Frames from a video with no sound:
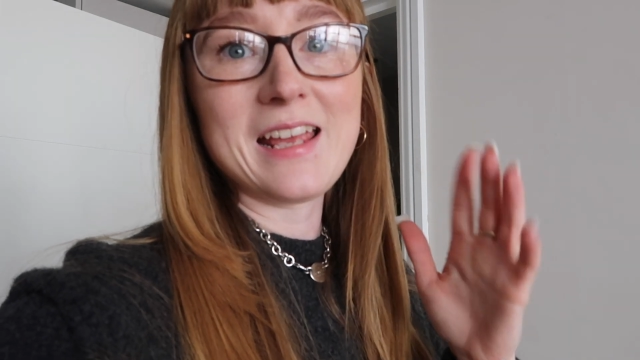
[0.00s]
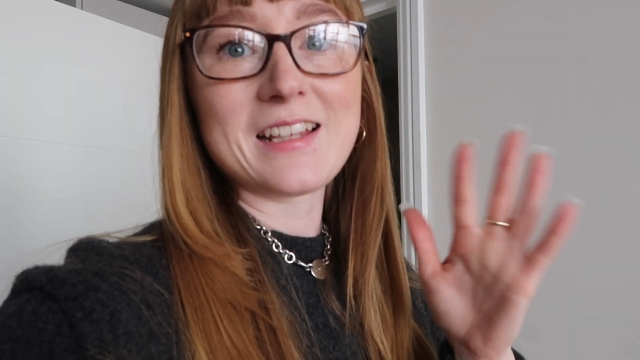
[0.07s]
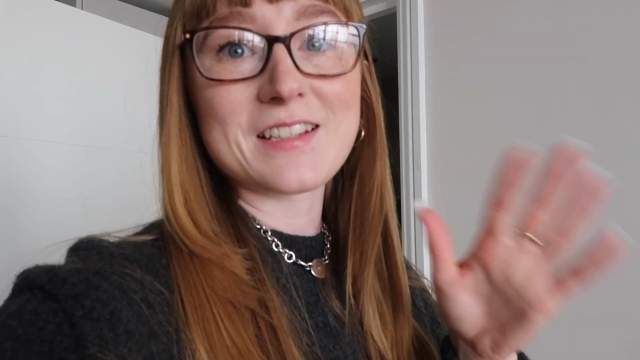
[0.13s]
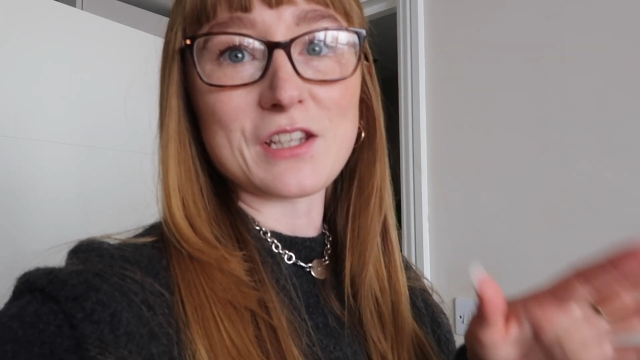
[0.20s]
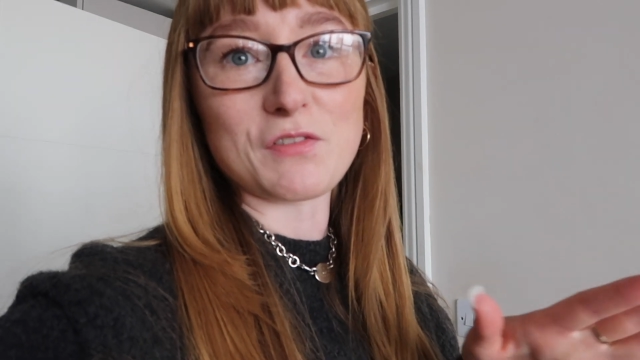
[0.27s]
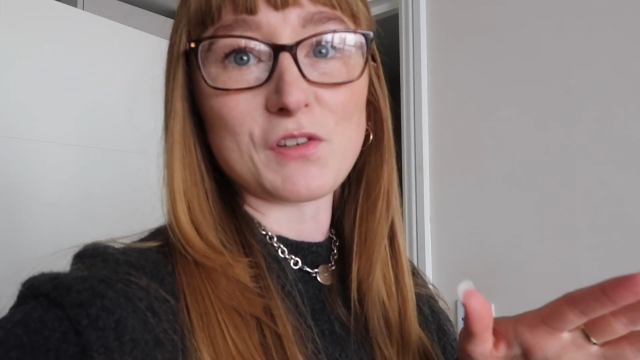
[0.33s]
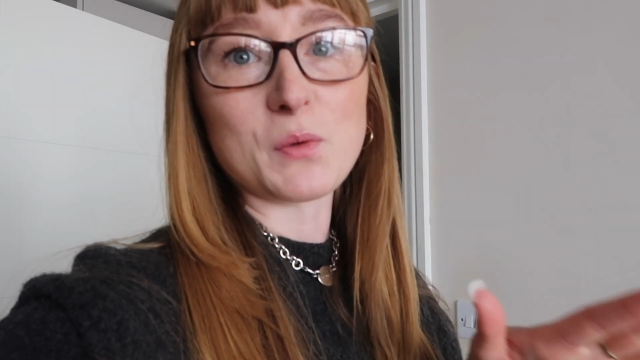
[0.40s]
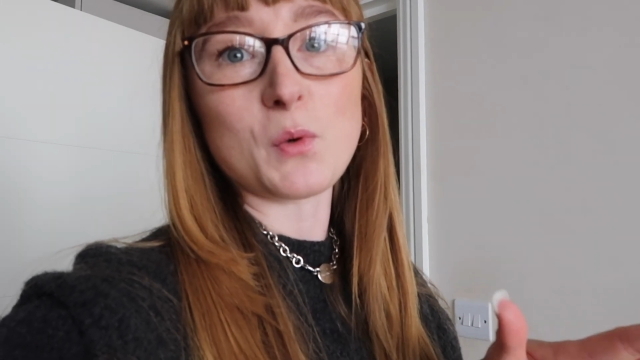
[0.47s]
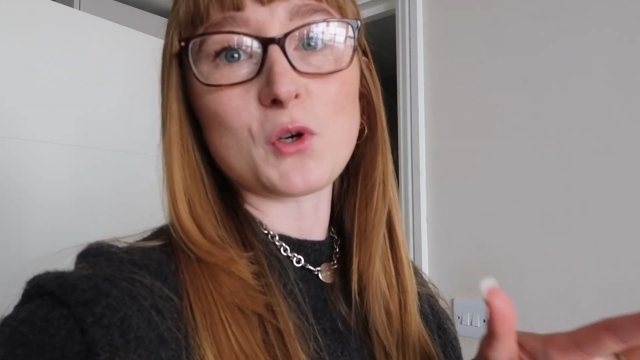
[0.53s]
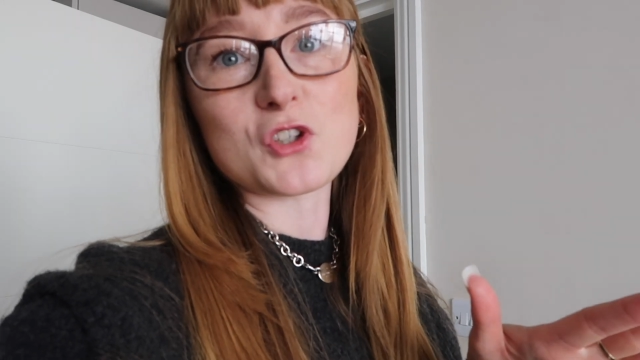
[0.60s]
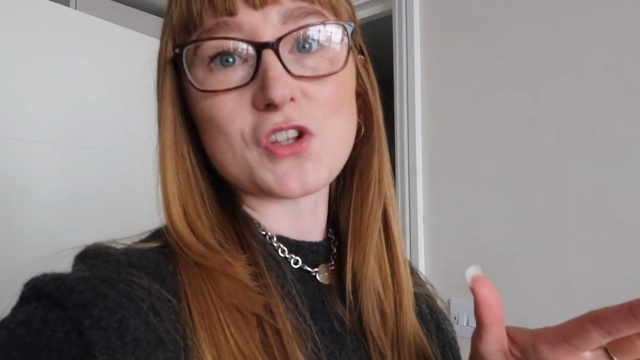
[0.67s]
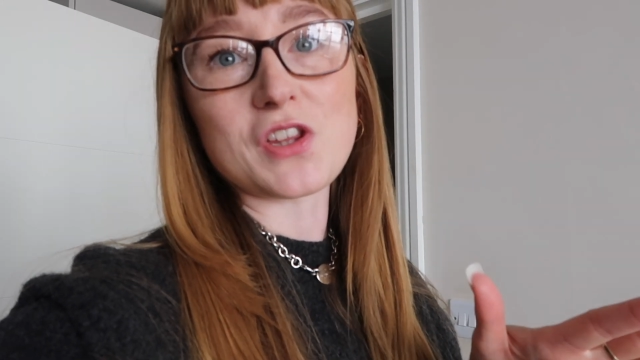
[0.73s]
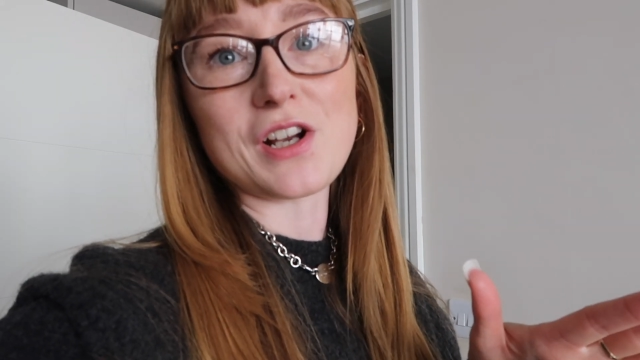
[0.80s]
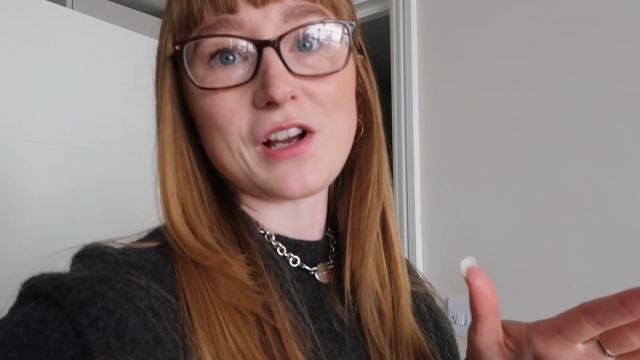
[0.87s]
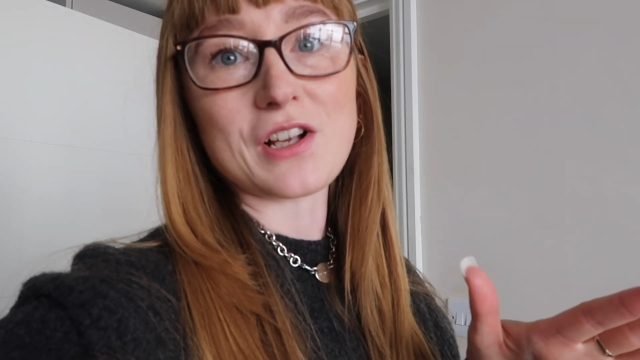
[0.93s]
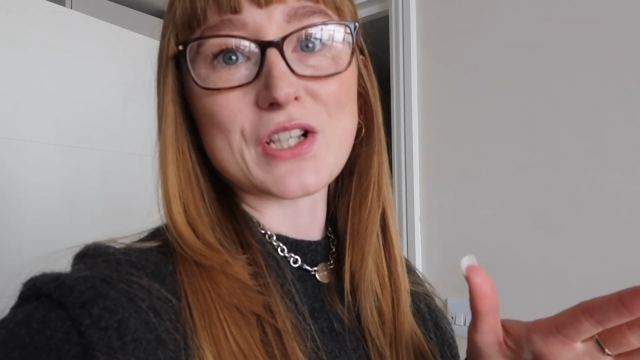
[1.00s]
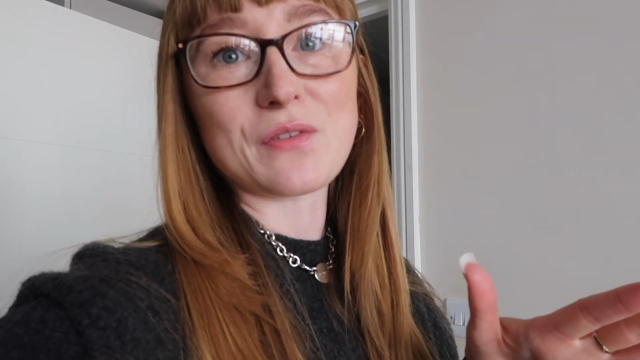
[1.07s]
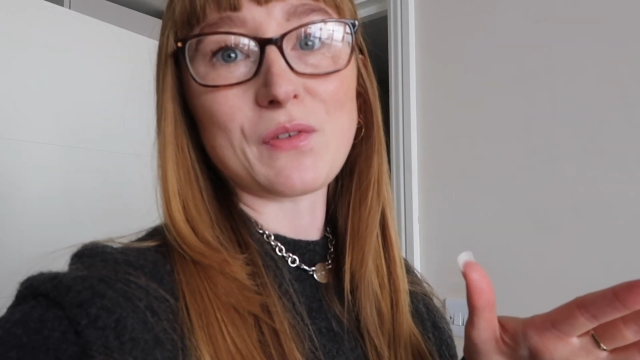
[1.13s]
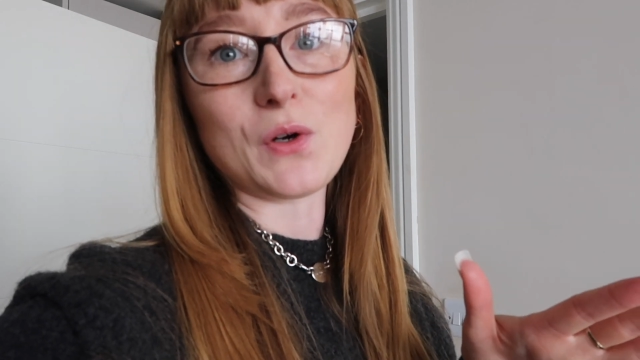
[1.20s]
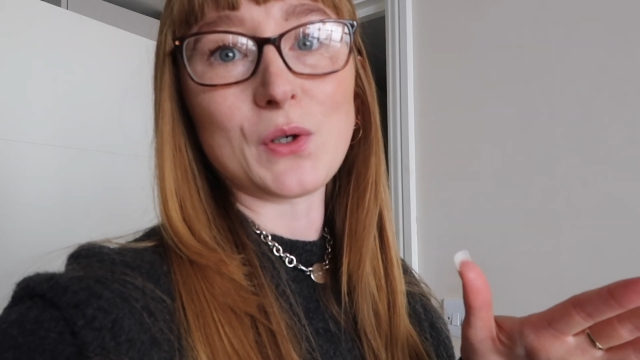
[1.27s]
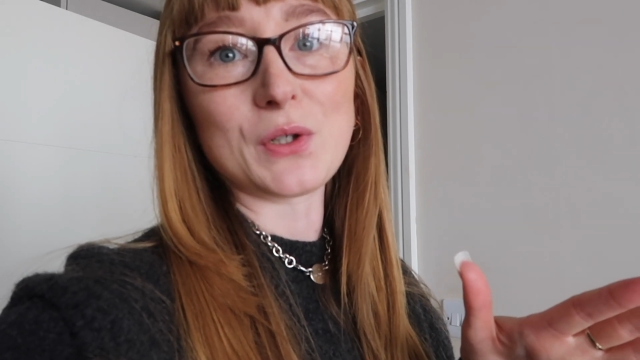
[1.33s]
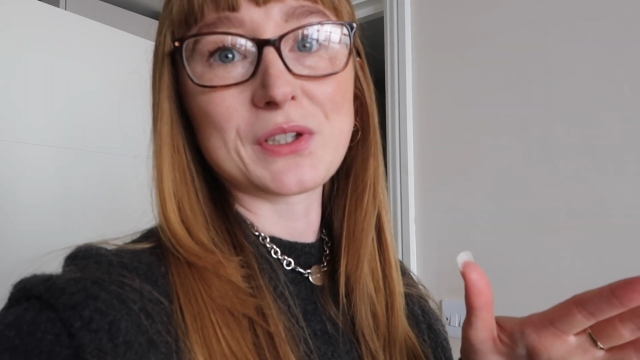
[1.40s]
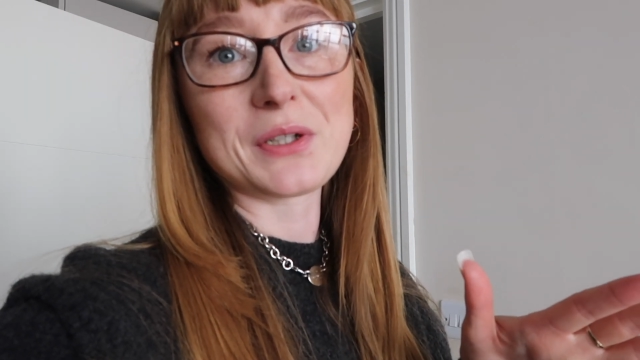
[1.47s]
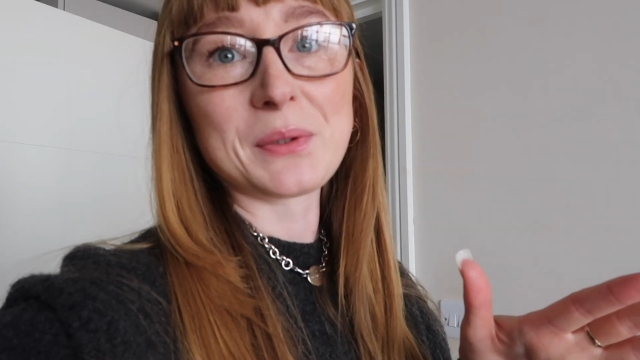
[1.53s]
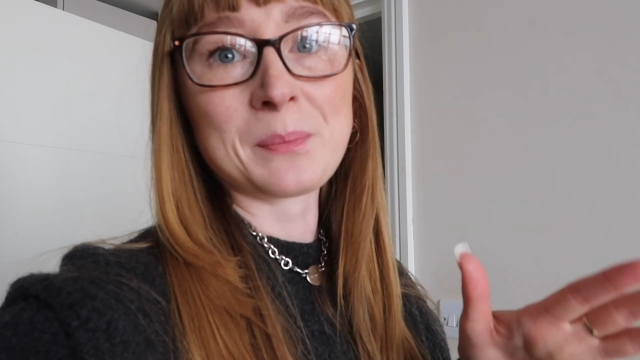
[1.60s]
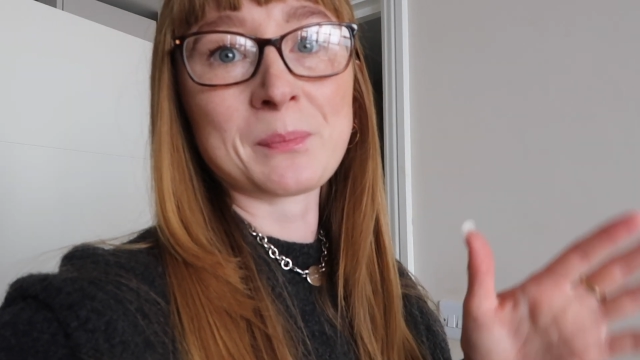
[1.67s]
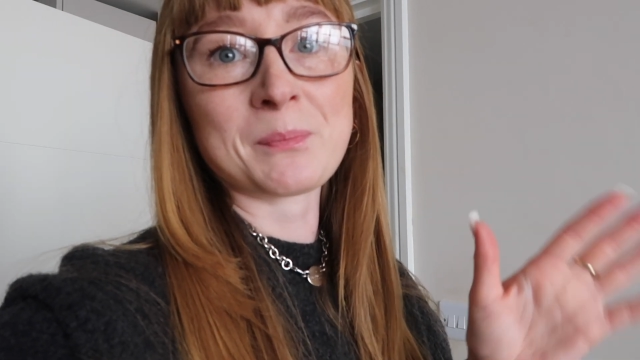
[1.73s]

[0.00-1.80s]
So if you watch the last vlog,